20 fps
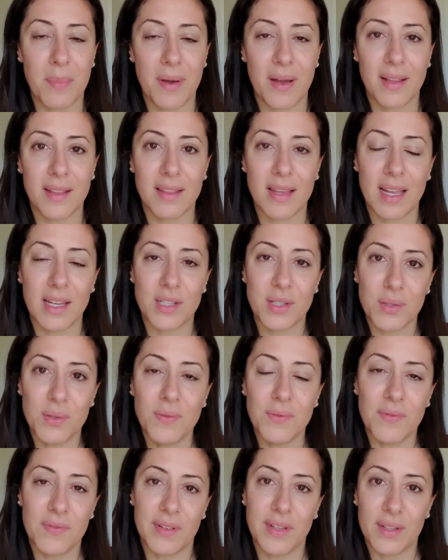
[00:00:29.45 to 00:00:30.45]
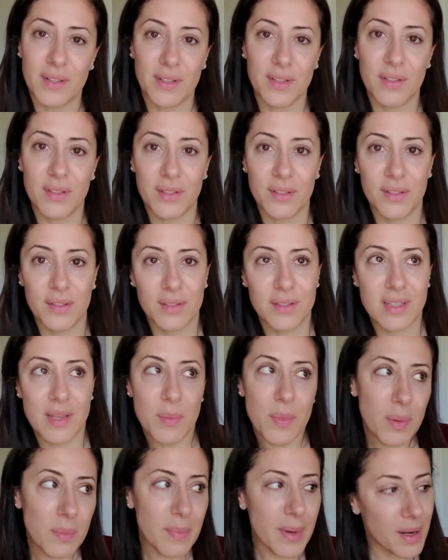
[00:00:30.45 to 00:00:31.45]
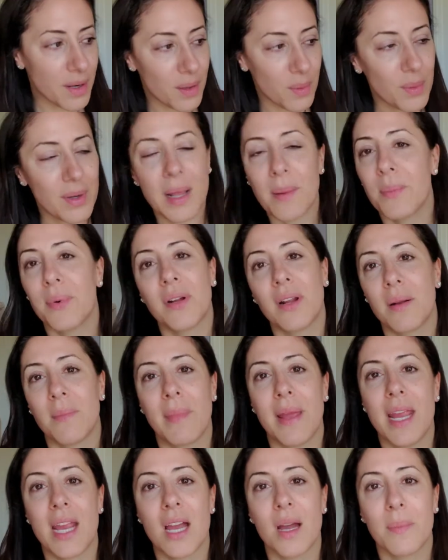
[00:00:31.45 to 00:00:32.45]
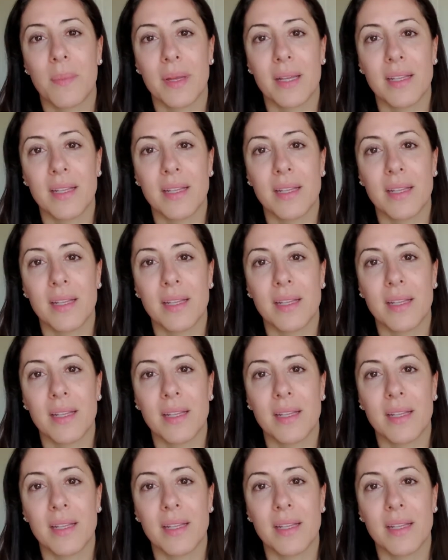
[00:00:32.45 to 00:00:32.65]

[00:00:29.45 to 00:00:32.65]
but I do feel somewhat better when I put on makeup.